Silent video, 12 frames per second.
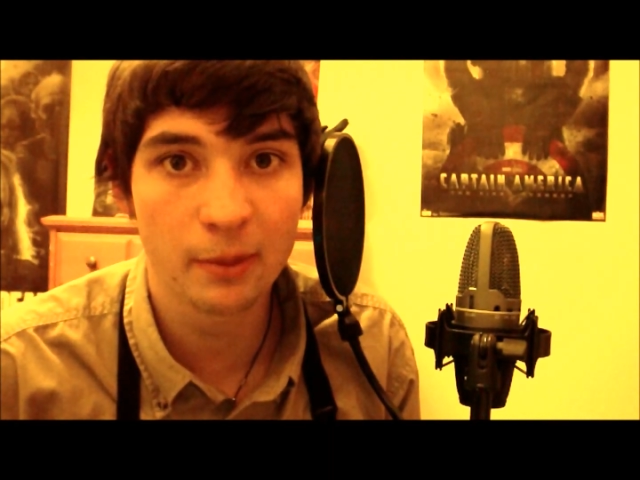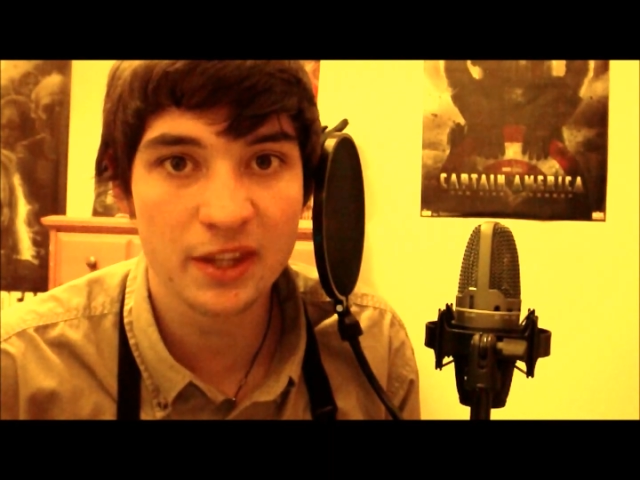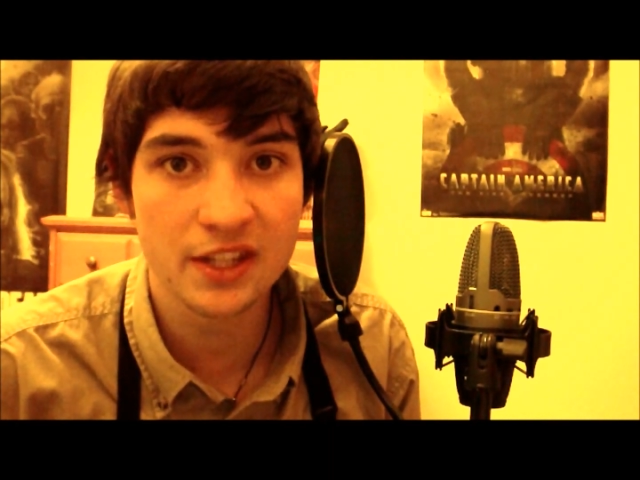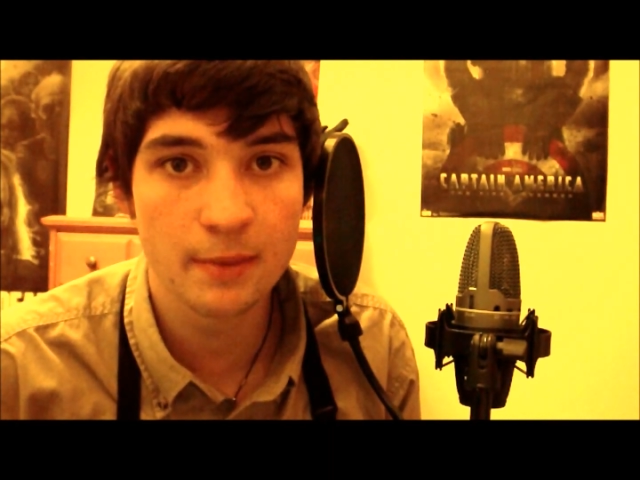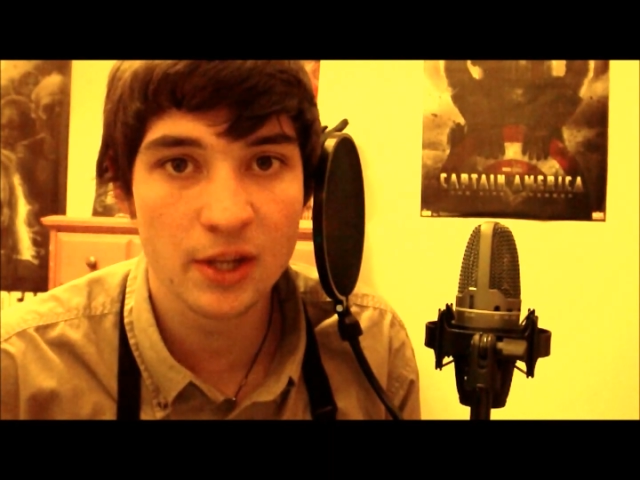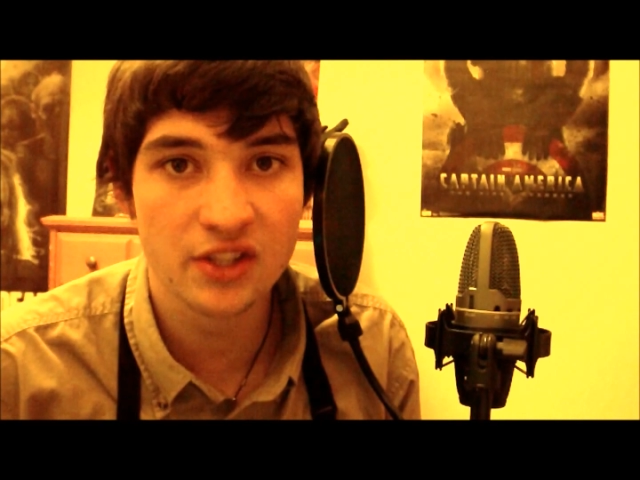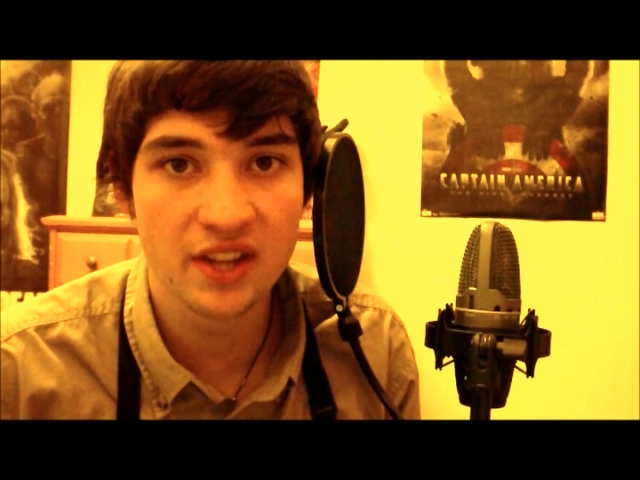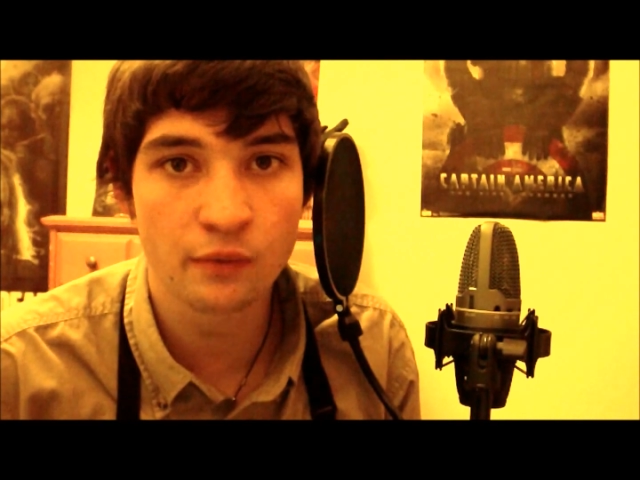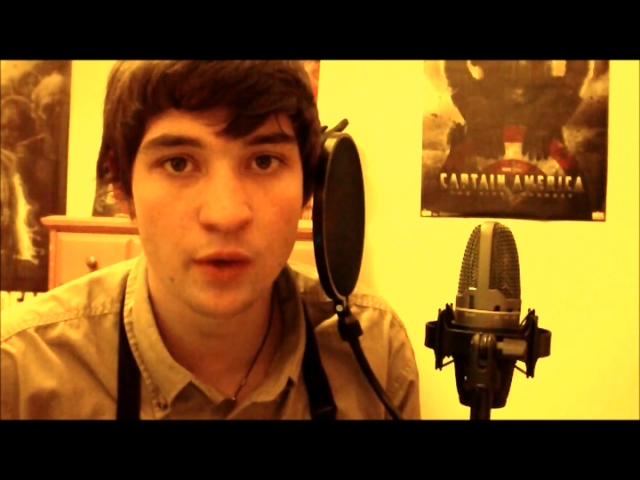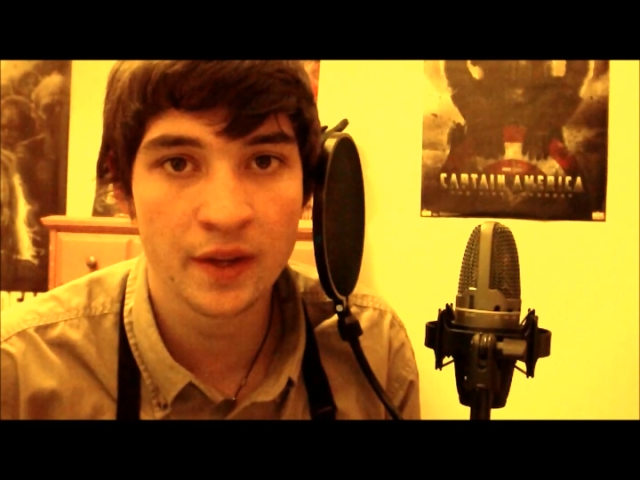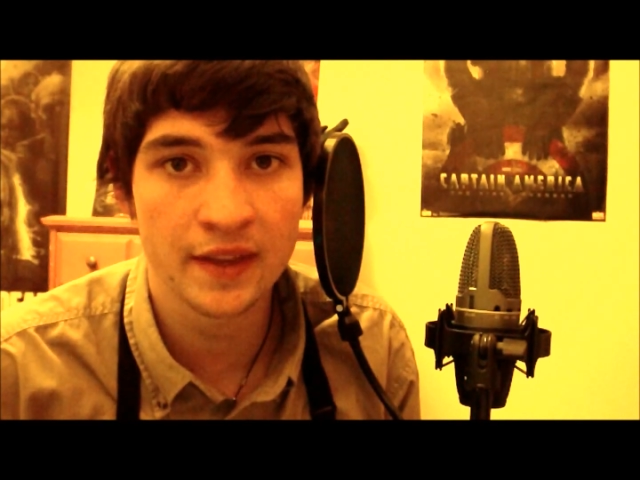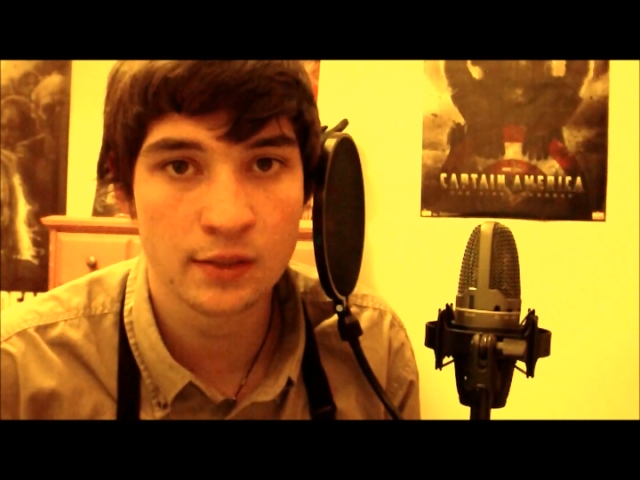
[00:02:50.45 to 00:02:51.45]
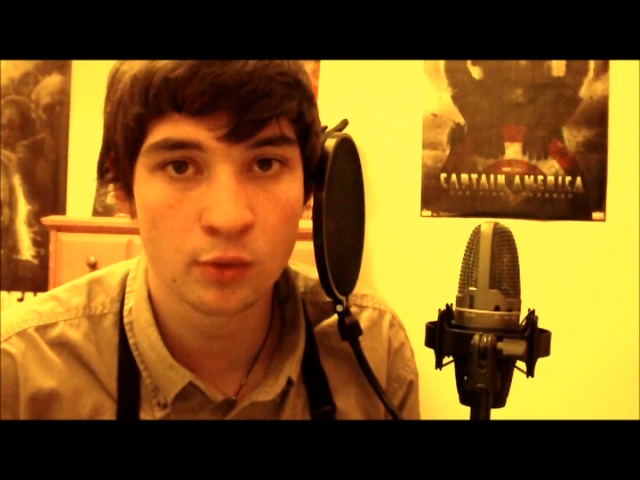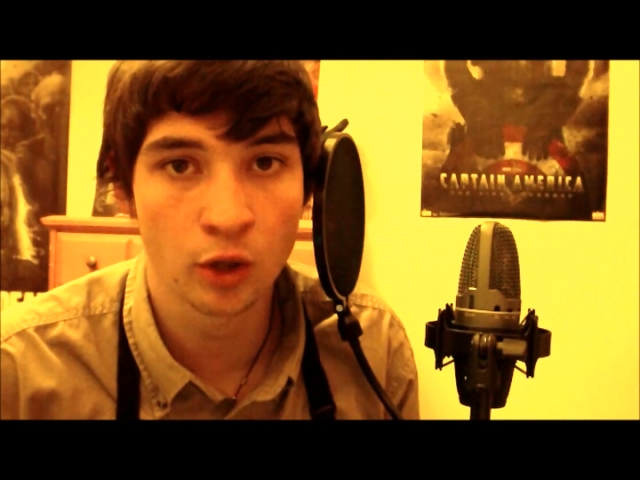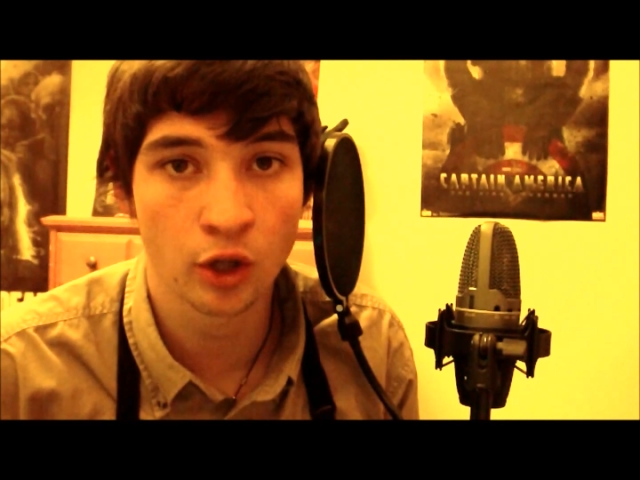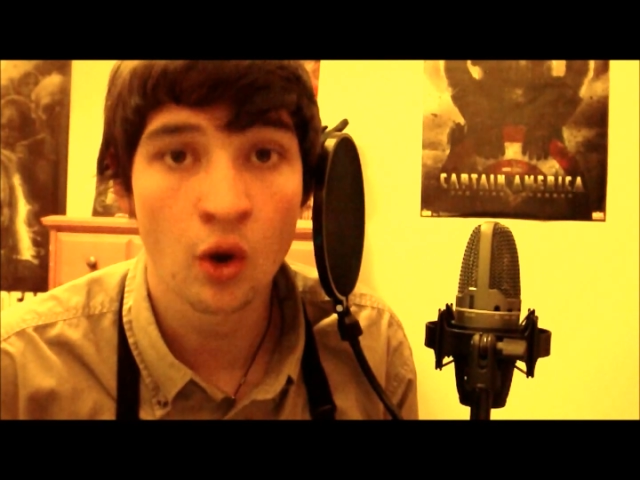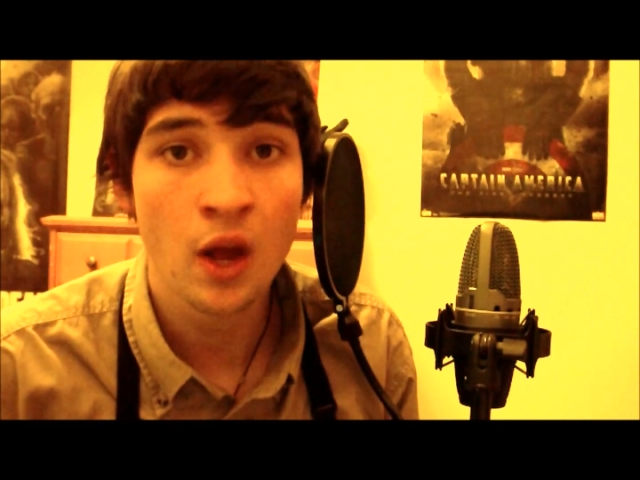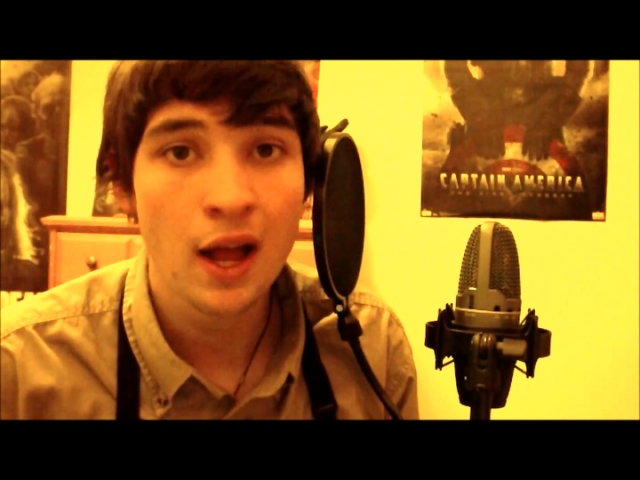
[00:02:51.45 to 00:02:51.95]
but this is about Safeway and that's
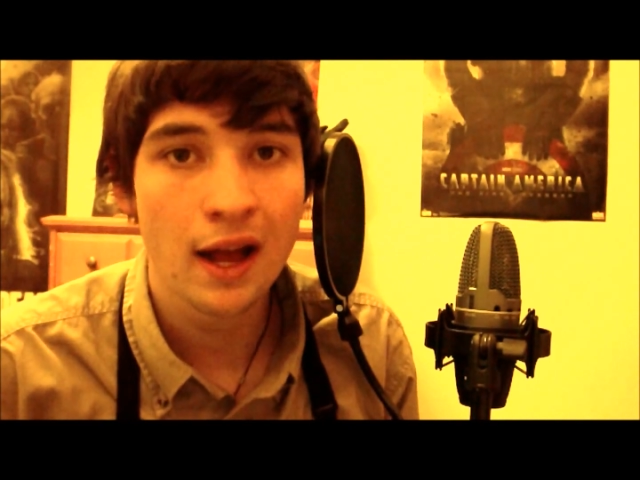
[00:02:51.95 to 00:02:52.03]
where I go.